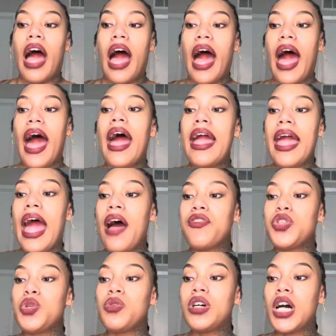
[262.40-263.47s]
I have
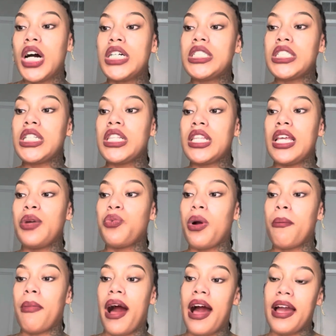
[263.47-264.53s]
to constantly
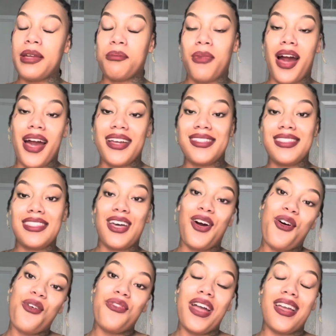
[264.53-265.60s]
remind
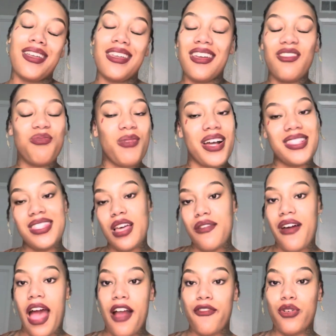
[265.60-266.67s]
myself and give myself
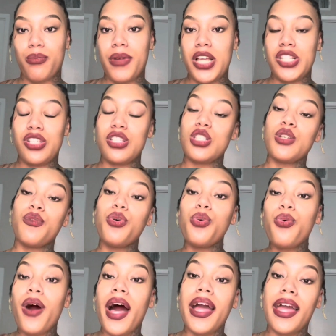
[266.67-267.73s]
affirmations of who
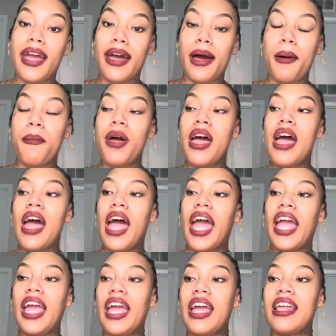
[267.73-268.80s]
I am
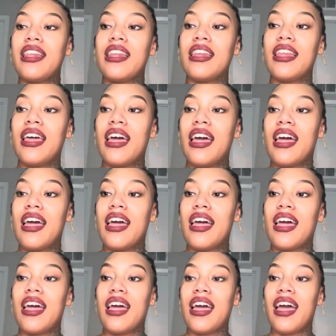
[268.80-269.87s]
and
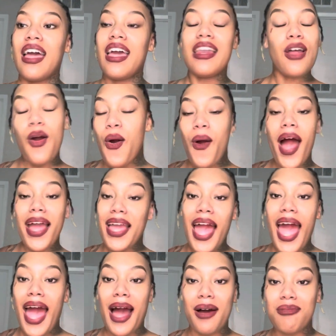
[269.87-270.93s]
who I
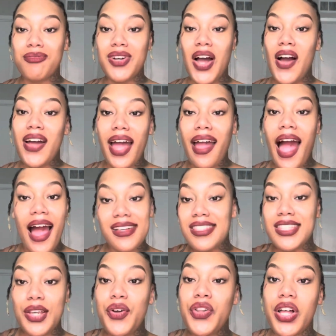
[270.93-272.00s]
am. Okay, I
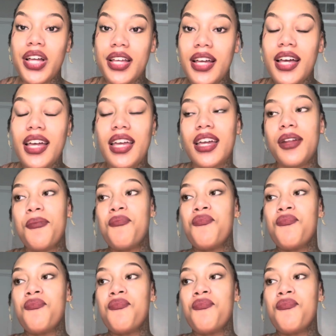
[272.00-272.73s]
still look good.